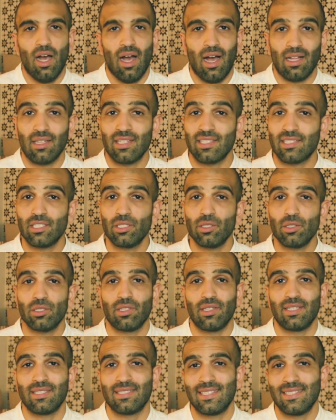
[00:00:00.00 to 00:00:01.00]
I like to use
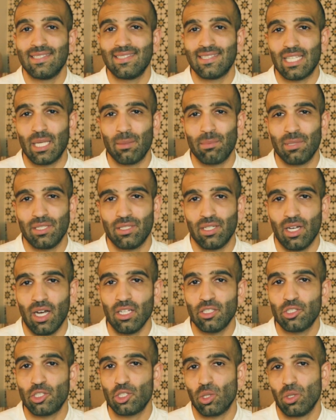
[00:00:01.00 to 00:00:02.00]
LinkedIn to keep in
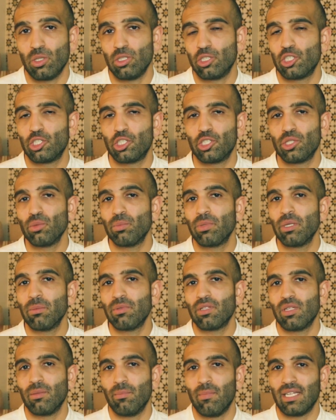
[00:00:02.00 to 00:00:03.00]
touch or just shoot
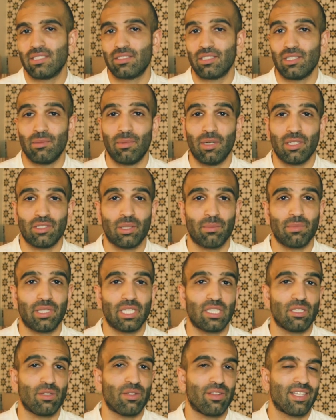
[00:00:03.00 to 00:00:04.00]
people a message about
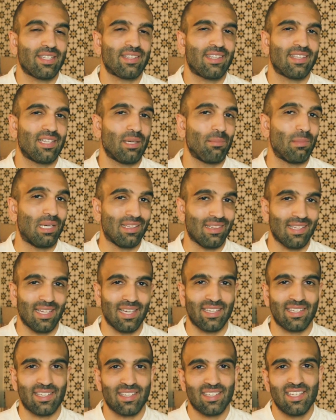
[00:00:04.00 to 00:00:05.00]
something you think that they might
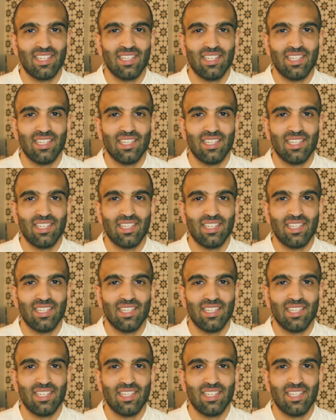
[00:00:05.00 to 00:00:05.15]
like.